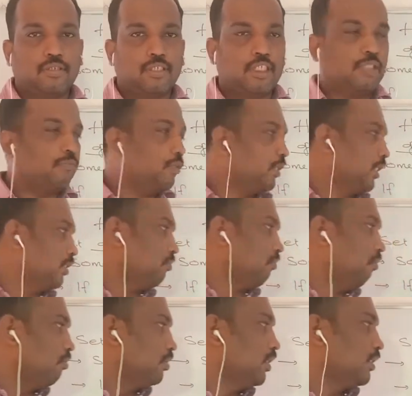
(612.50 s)
if you get
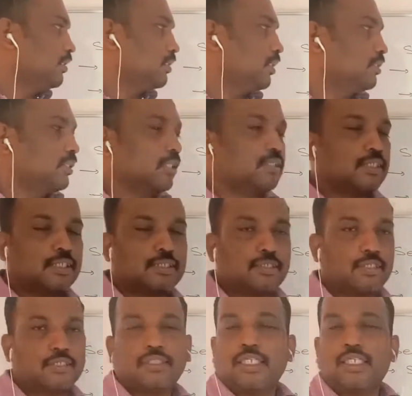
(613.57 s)
all the results are
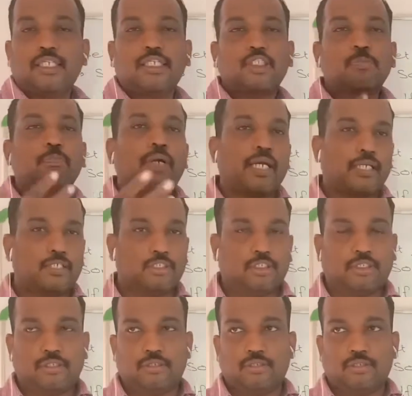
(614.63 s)
sixes, then it is biased.